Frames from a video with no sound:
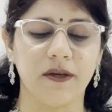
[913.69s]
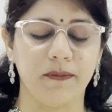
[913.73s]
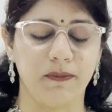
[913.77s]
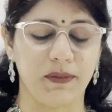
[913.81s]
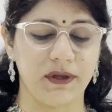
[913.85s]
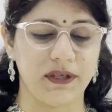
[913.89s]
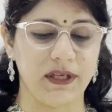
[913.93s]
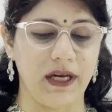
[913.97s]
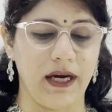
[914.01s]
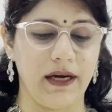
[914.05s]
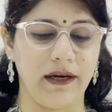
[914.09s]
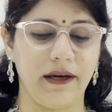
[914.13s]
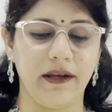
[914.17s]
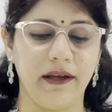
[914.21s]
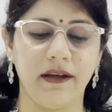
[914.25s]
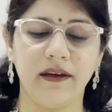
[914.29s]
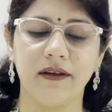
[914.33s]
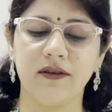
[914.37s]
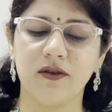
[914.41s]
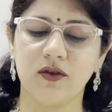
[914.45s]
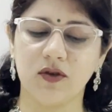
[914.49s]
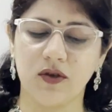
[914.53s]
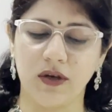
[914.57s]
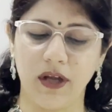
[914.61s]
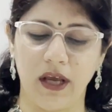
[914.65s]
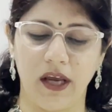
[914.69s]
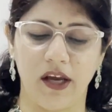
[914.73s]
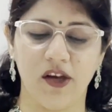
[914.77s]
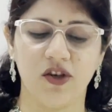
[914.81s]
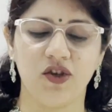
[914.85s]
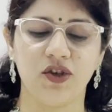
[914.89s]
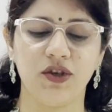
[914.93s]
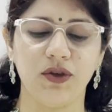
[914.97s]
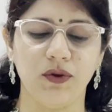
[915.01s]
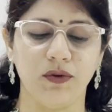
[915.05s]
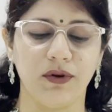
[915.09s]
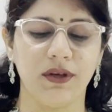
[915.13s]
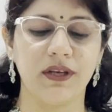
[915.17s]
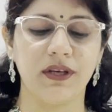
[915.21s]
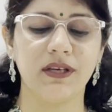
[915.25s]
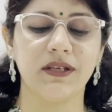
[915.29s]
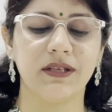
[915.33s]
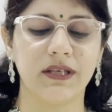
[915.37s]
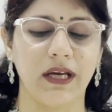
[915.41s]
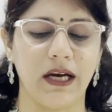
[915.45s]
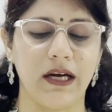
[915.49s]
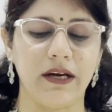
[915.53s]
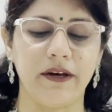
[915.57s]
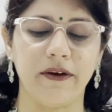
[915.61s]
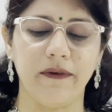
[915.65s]
representing a stage during
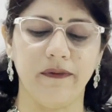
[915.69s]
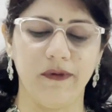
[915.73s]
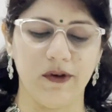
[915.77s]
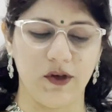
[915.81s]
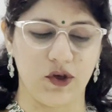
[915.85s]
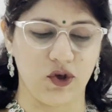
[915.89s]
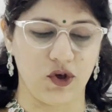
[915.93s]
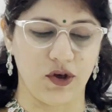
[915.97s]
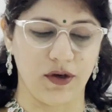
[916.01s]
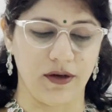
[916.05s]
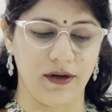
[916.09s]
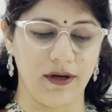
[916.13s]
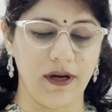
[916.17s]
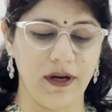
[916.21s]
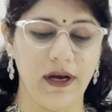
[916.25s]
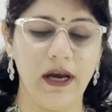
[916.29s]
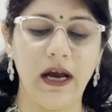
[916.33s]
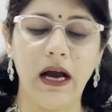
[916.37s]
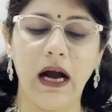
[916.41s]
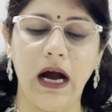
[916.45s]
cell division.